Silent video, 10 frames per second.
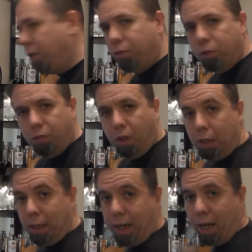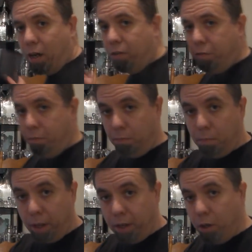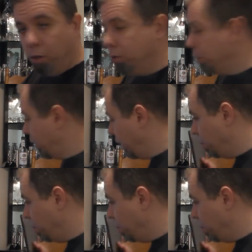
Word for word: First of all, I have my notes,